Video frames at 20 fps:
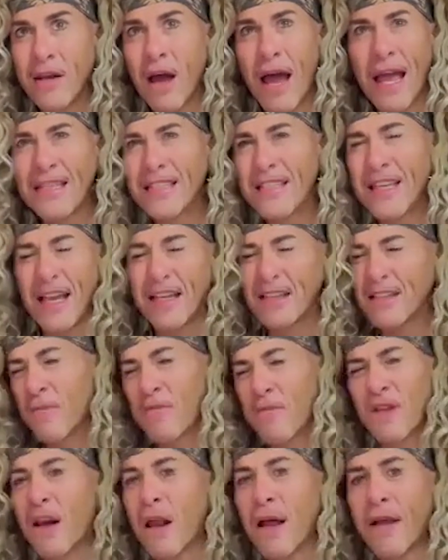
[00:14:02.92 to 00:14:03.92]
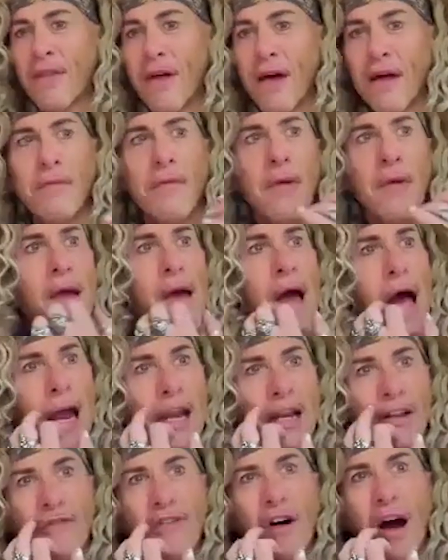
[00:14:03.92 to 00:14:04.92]
88, something like that.
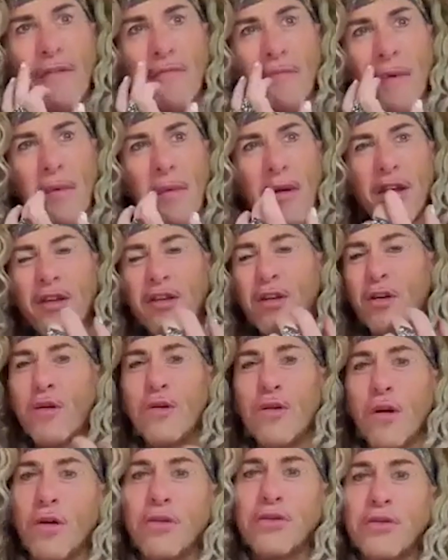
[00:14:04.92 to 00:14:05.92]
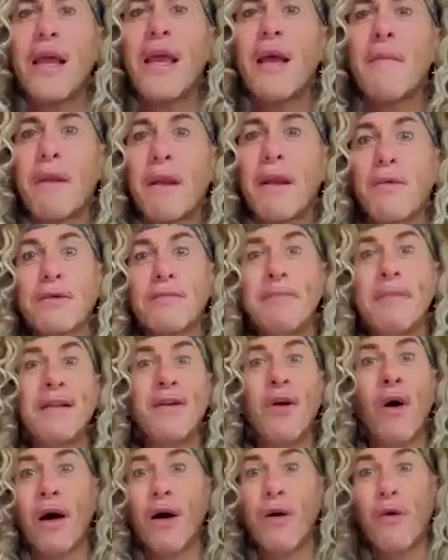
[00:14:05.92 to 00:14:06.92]
85, maybe, who knows? But it was
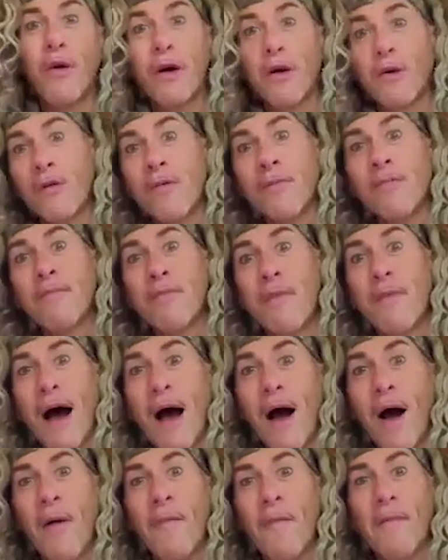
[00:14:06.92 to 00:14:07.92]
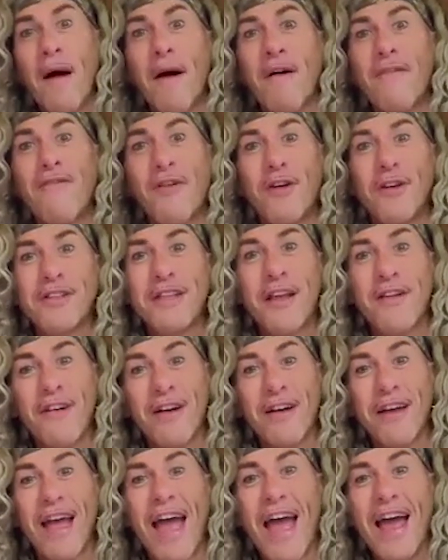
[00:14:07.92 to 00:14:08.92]
Midnight Oil, first
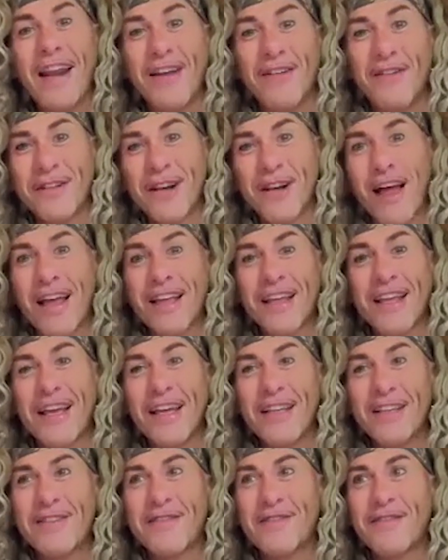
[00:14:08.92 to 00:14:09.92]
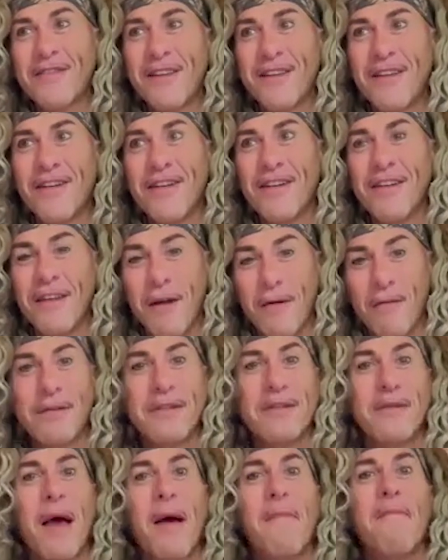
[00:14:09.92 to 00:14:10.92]
ever. And it was like, it
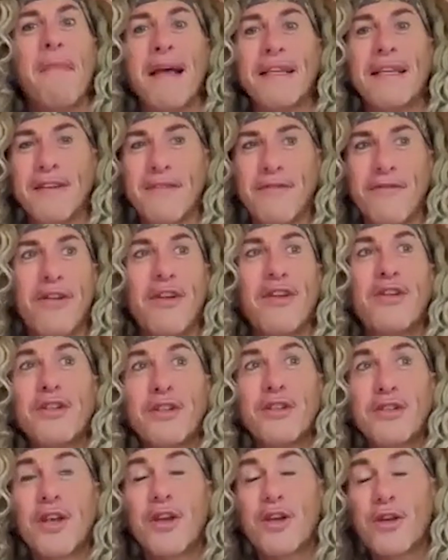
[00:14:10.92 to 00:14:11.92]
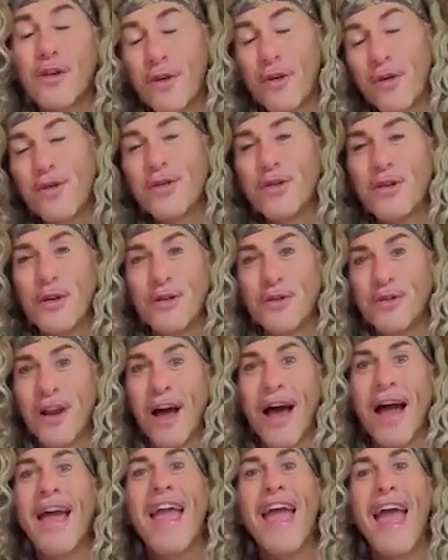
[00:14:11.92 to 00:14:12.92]
was massive, just a huge, huge
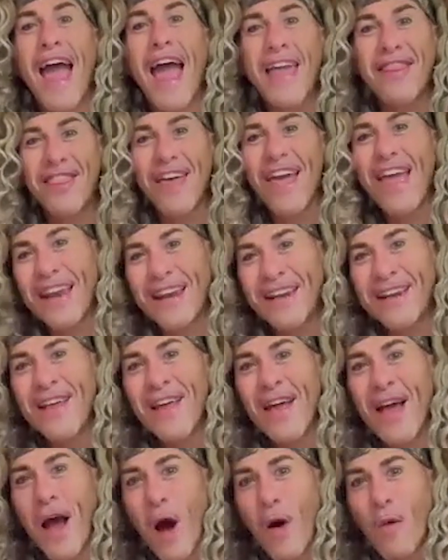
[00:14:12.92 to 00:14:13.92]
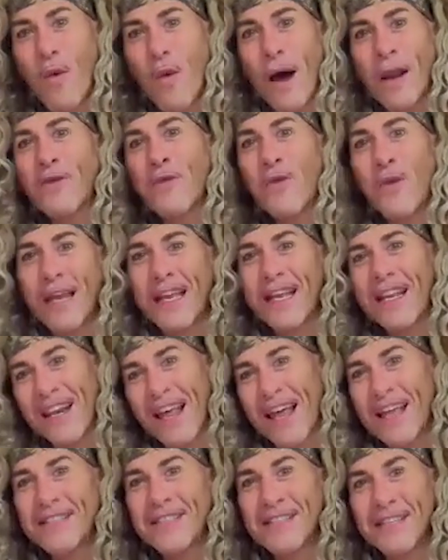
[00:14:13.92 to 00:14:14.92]
night. And then 1 week
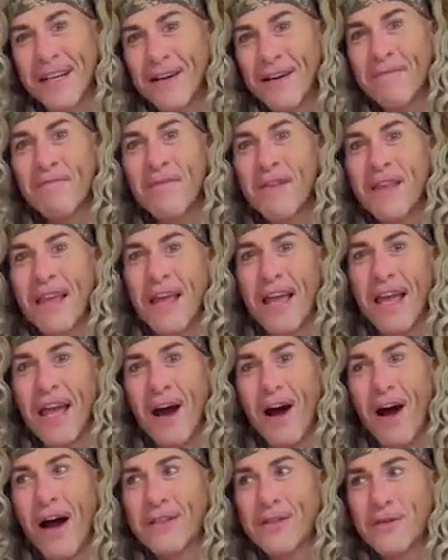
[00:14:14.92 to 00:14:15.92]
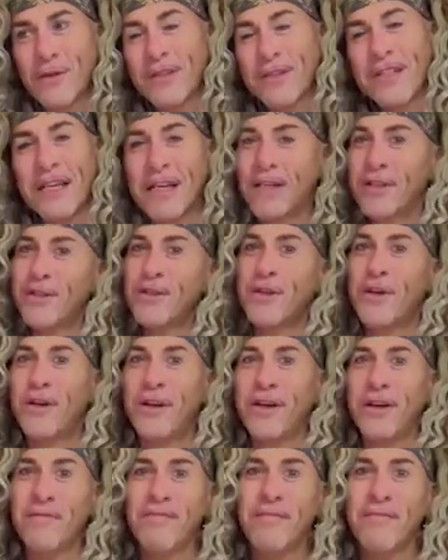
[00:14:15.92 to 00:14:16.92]
later, I saw Tina
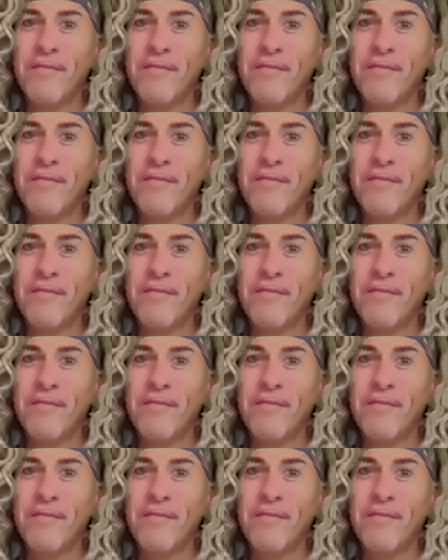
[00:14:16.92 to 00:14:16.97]
Turner,